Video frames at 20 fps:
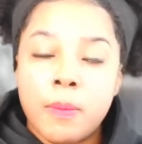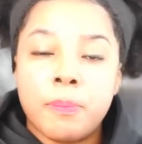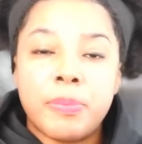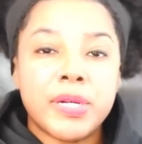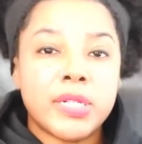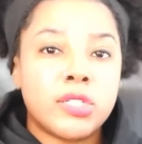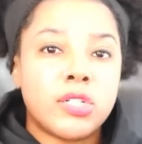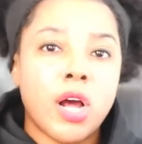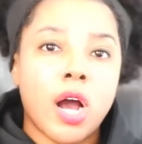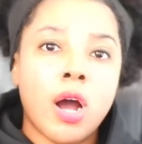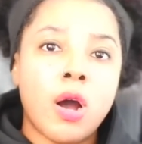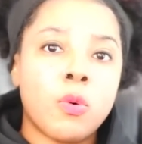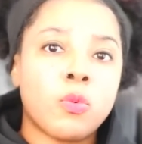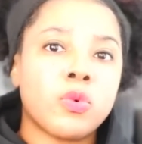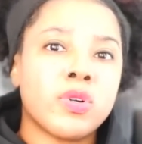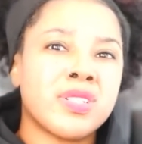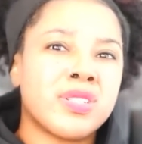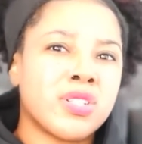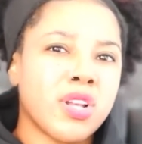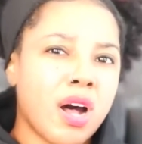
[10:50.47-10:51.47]
But
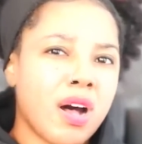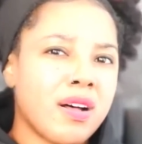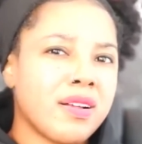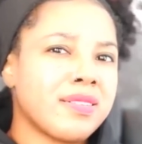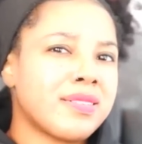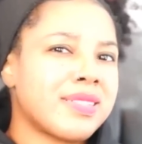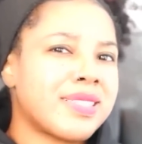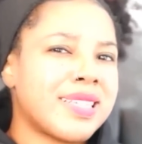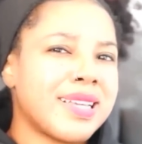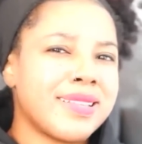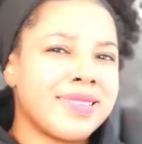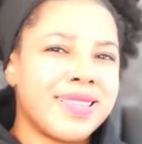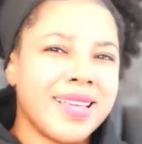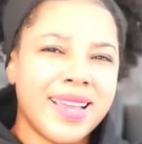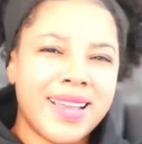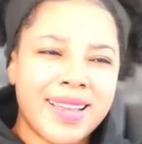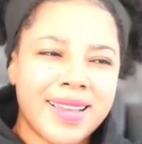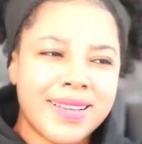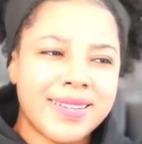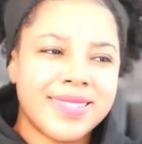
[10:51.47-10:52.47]
don't resort to
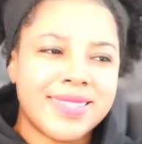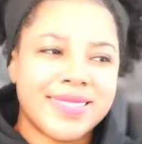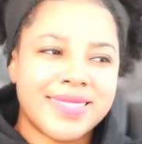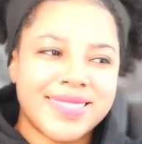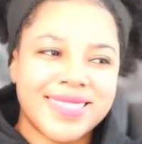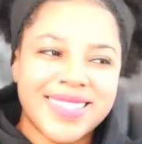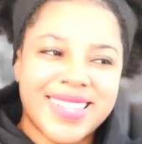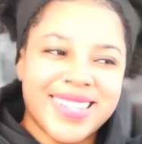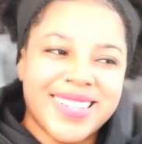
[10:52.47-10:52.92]
this.